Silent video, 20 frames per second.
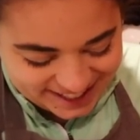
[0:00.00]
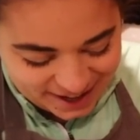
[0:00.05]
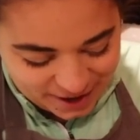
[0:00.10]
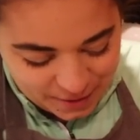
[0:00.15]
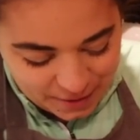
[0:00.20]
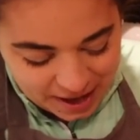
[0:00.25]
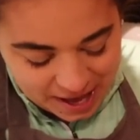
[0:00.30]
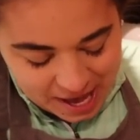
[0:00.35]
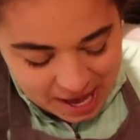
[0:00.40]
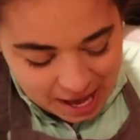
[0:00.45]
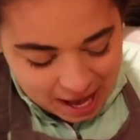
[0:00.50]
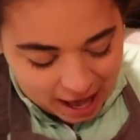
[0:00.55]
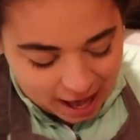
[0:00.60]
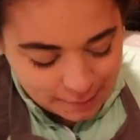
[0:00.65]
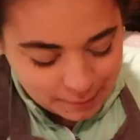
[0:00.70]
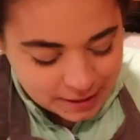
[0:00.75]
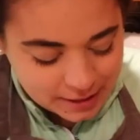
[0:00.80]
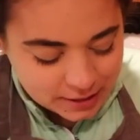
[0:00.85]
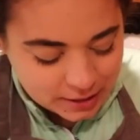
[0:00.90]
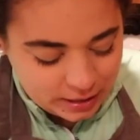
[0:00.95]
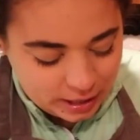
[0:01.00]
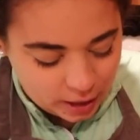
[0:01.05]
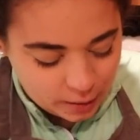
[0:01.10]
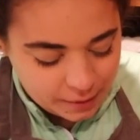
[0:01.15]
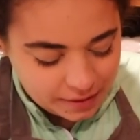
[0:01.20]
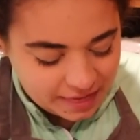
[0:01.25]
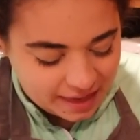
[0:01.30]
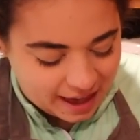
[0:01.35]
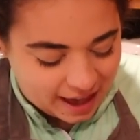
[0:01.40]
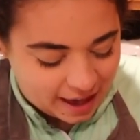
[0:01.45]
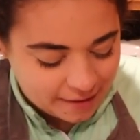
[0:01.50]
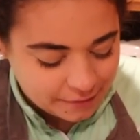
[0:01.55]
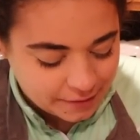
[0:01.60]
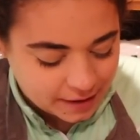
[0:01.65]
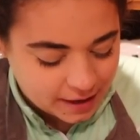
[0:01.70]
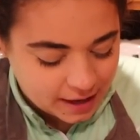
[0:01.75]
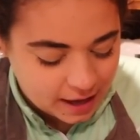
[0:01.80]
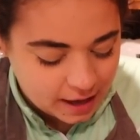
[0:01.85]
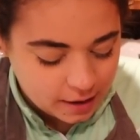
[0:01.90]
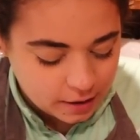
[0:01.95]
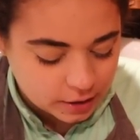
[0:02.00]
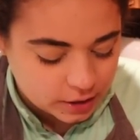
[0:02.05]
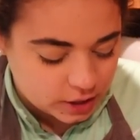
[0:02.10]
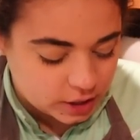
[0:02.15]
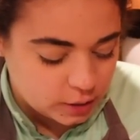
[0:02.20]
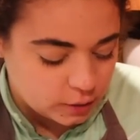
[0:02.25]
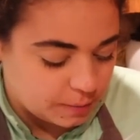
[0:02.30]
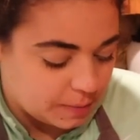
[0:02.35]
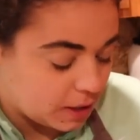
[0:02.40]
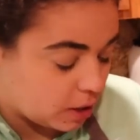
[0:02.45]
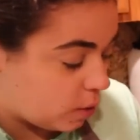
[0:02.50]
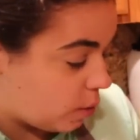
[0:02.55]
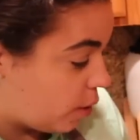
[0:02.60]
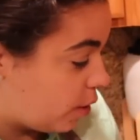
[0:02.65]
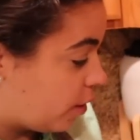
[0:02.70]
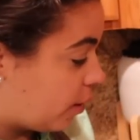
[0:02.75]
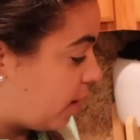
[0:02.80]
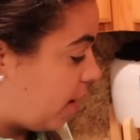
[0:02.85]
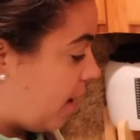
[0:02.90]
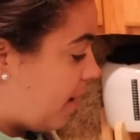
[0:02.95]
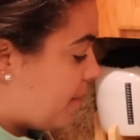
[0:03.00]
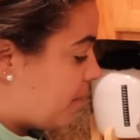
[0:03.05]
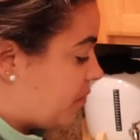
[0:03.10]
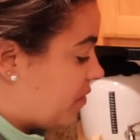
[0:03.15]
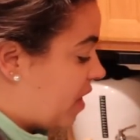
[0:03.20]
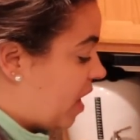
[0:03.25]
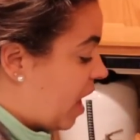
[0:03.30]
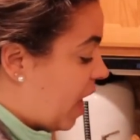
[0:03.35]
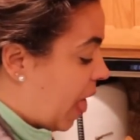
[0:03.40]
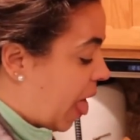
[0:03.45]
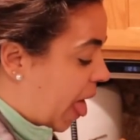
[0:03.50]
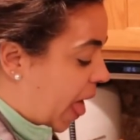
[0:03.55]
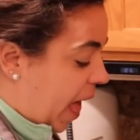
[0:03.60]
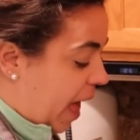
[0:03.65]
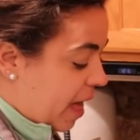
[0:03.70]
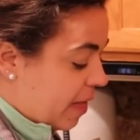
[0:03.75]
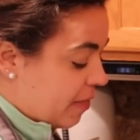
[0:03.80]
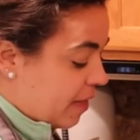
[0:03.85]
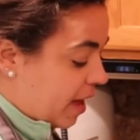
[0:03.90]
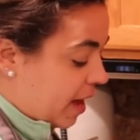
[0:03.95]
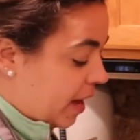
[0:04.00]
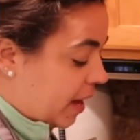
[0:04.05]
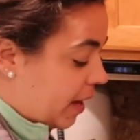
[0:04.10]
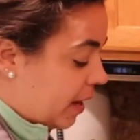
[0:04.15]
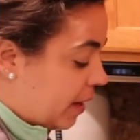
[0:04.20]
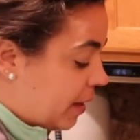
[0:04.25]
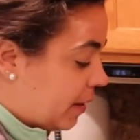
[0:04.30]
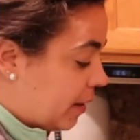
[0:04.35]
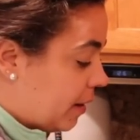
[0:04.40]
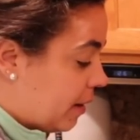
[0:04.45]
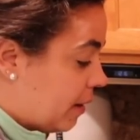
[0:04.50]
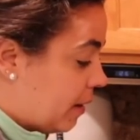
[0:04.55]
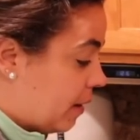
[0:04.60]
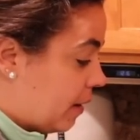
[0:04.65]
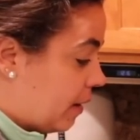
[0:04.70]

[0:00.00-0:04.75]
so I'm gonna start with a half a cup, excuse me, a quarter cup. And then